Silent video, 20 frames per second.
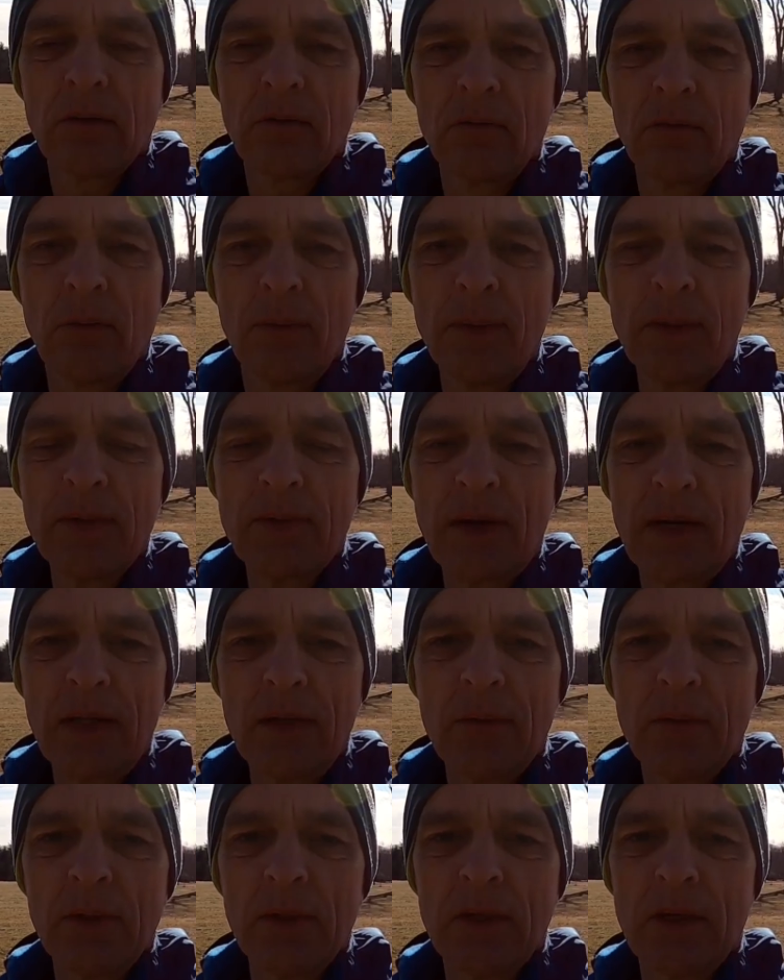We'll be running
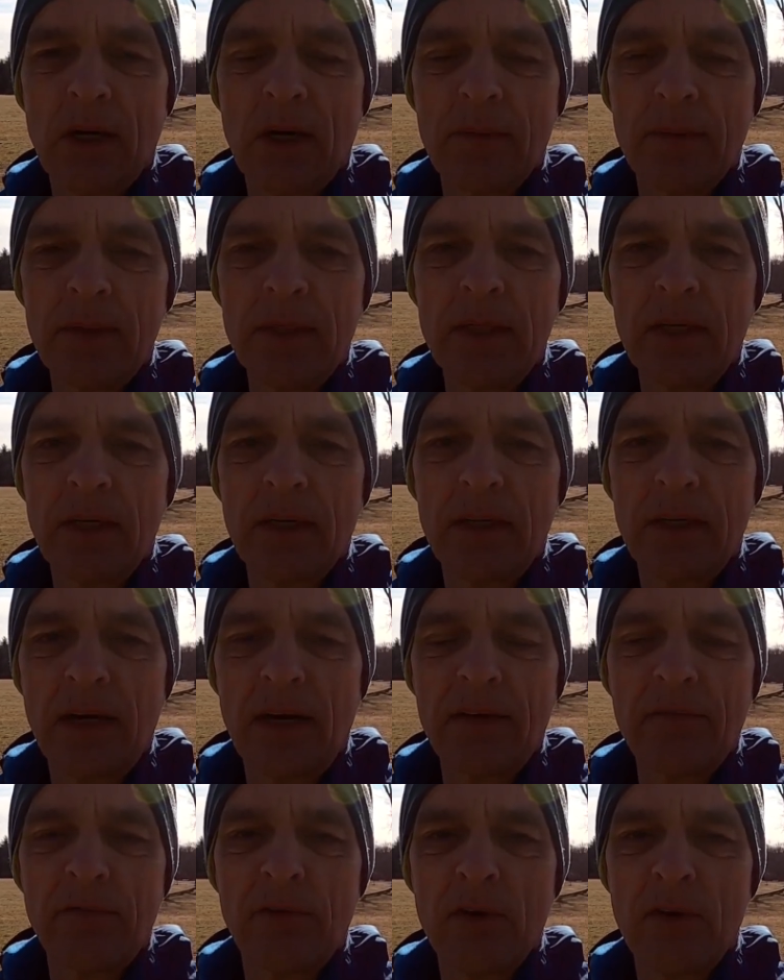with the Garmin
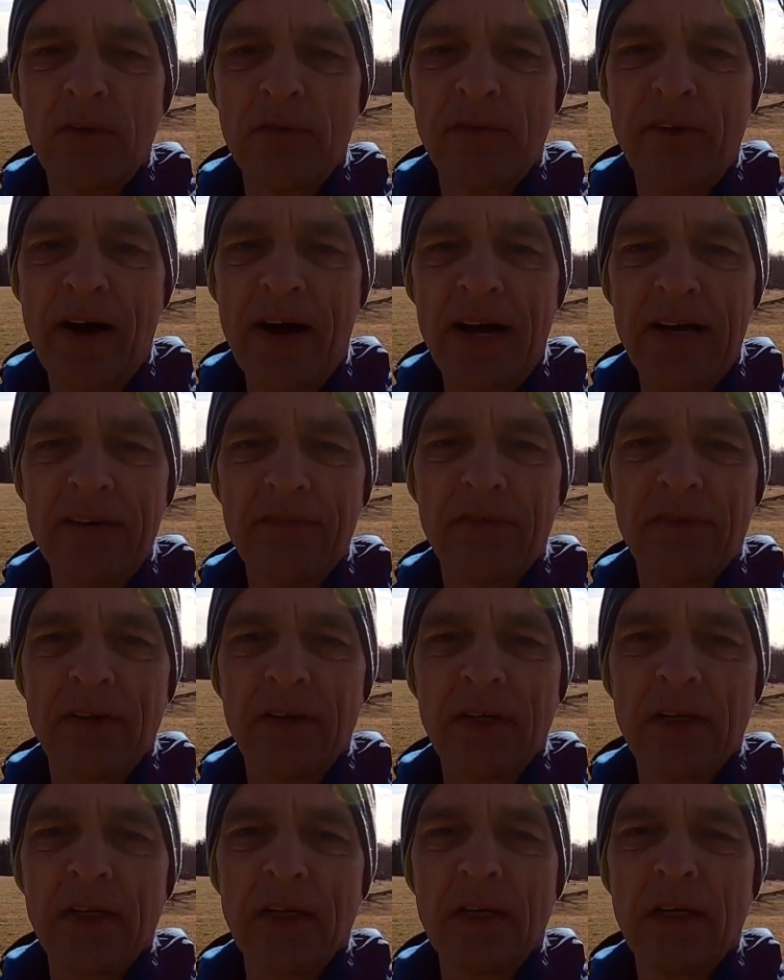
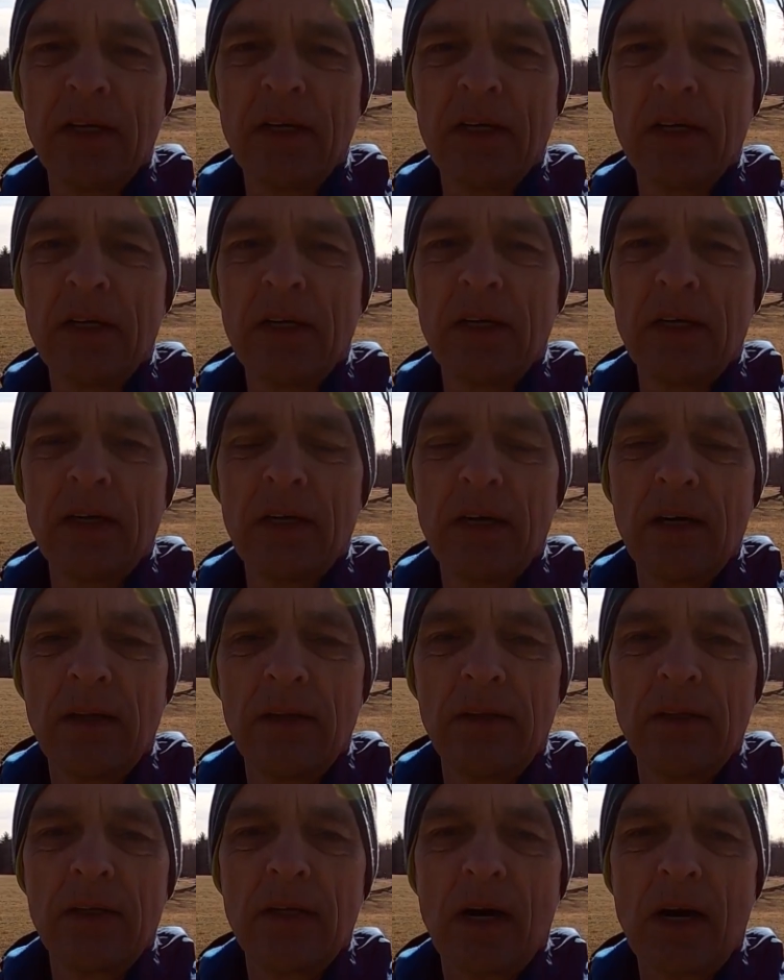945,
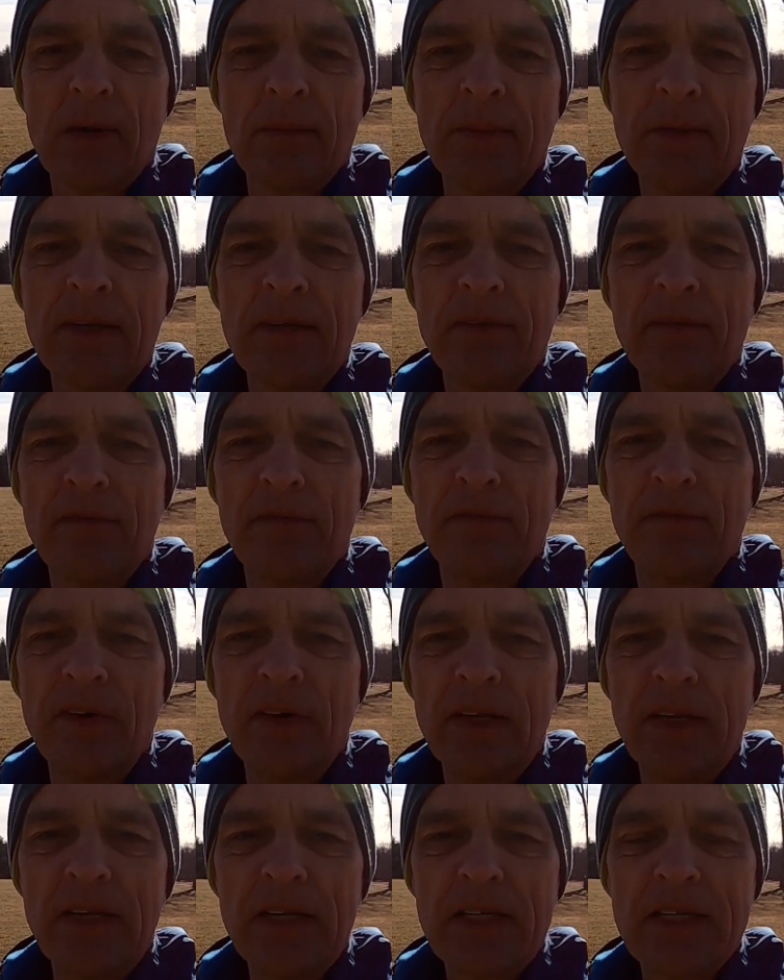the Garmin
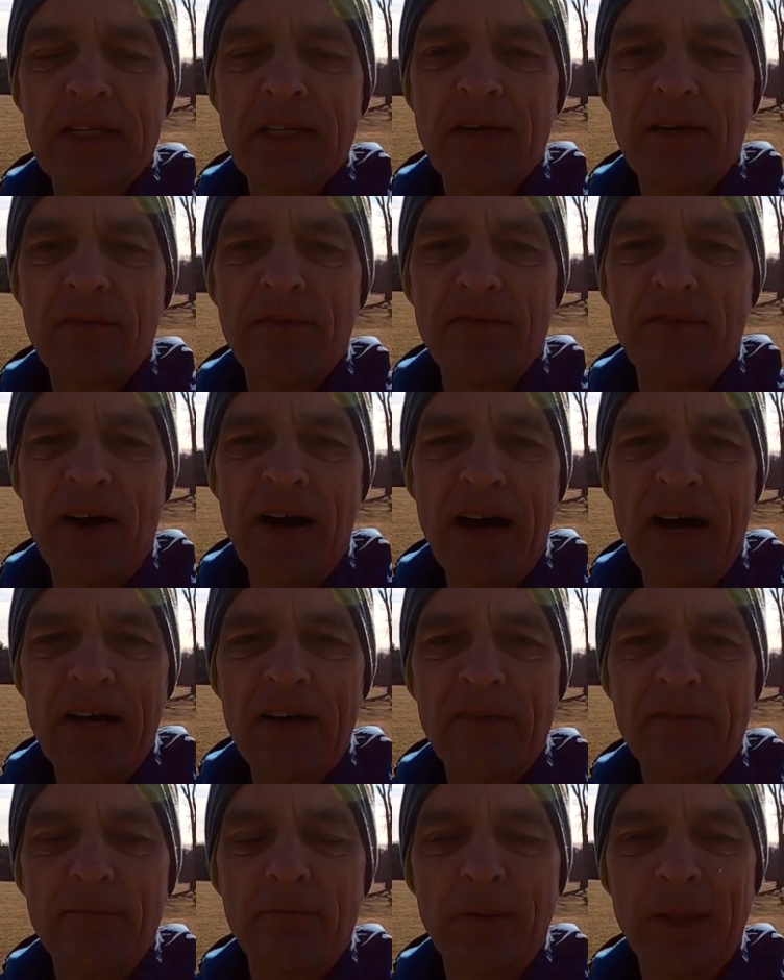Fenix
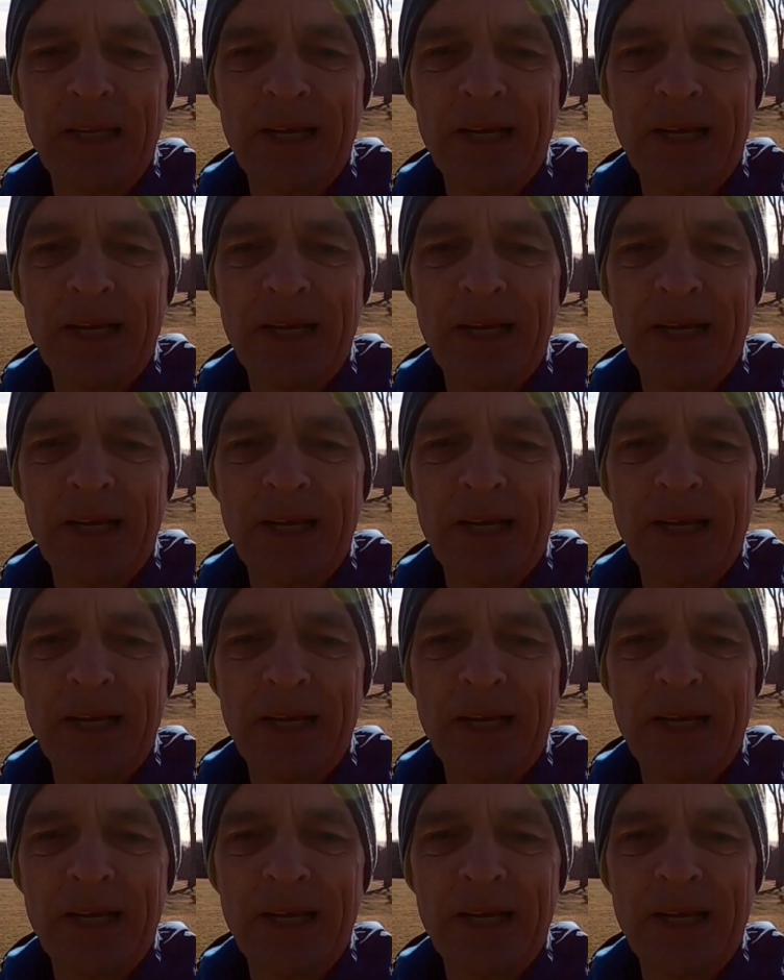5